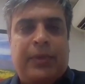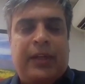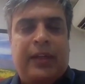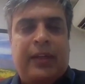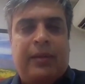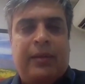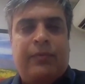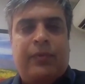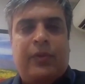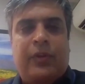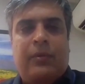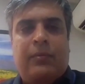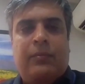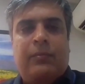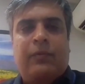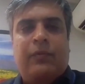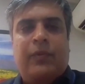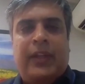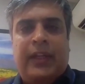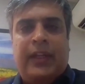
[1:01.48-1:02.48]
picked up
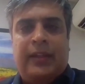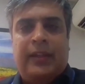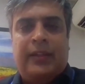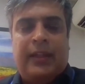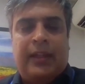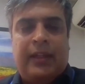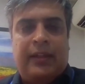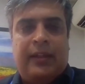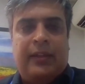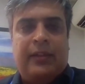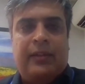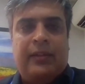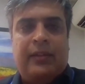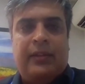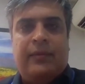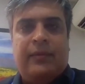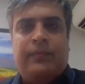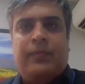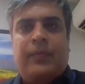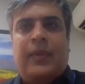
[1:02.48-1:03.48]
from various
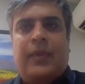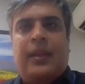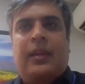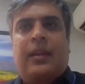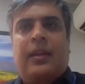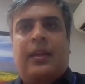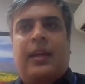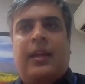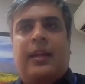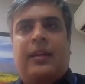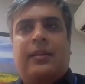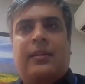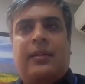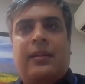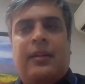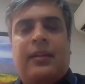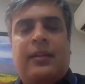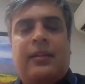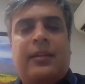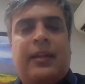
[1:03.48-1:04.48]
sectors and
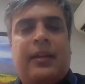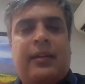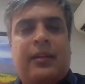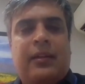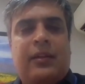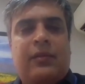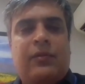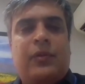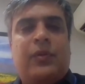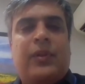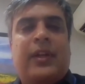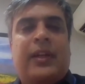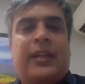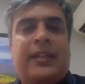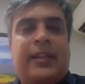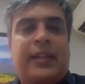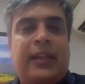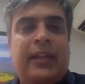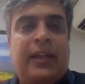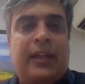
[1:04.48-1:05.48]
certain sectors which were
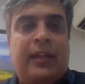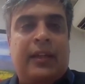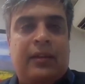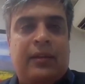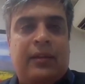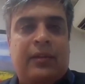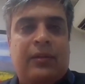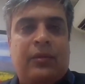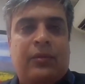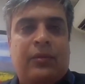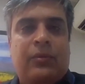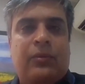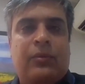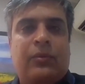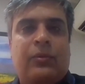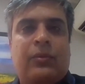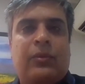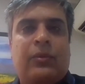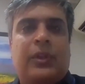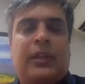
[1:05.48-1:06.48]
resilient
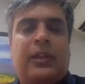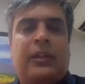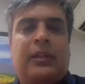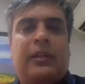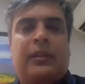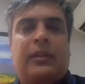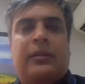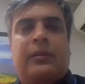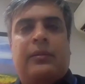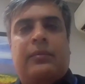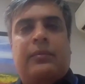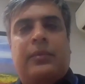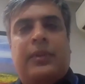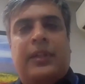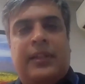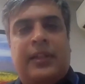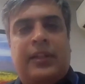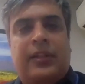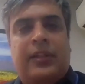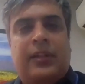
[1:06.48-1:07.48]
to the
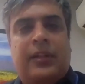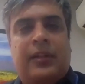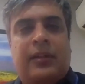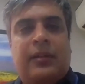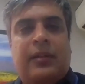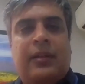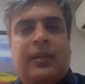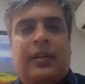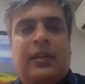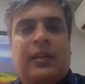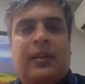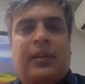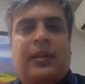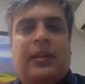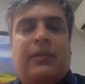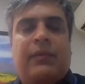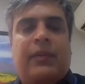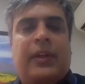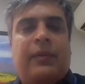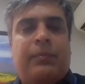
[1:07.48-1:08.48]
recession
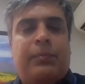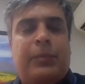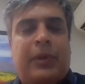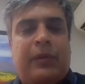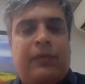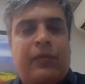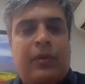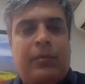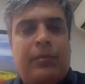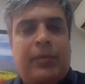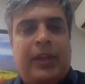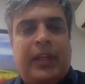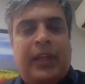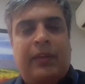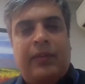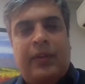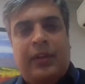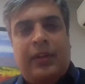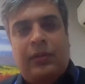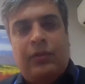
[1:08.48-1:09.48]
were performing
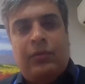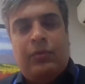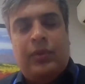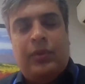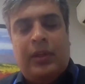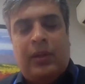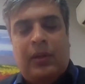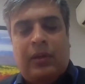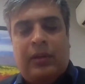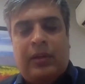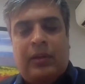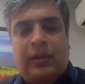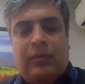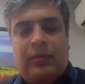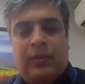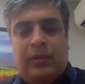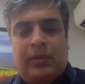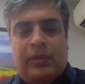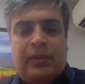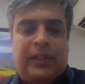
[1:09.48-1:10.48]
even through the
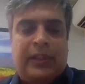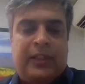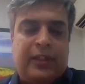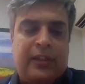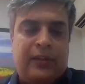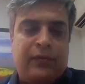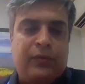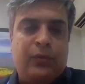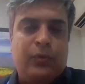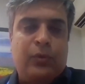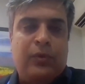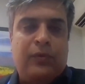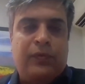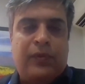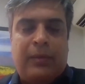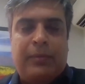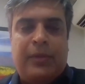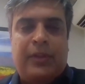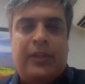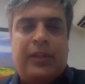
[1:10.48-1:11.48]
lockdown, such as food,
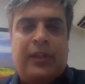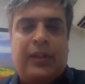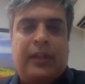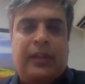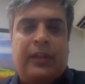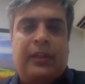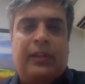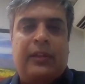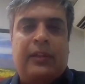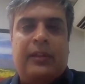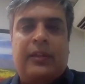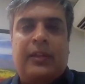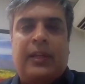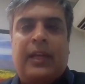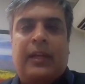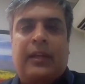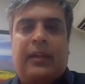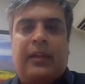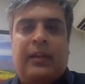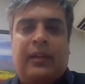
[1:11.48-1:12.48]
pharmaceuticals,
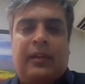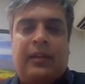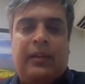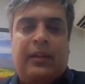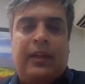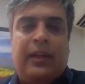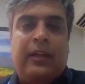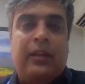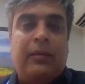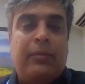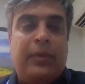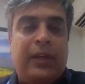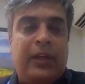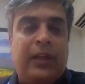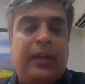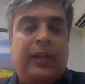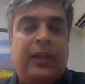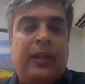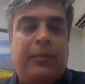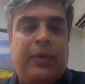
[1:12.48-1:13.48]
and uh,
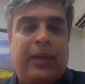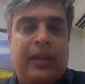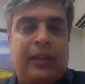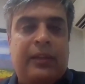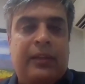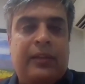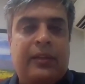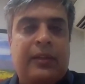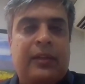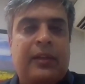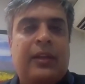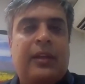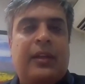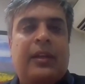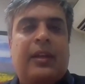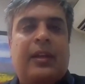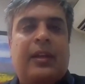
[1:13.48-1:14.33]
intermediate chemicals.